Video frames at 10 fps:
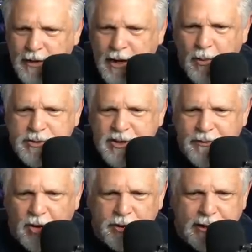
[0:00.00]
I wasn't
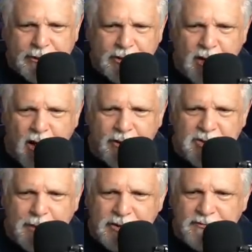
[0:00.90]
even looking at the comments
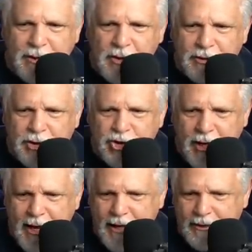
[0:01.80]
because if I look at the
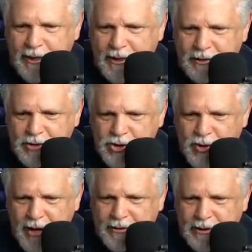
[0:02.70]
chat, I get
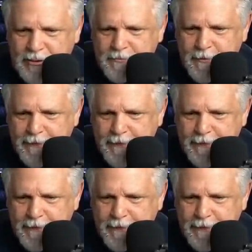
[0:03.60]
distracted.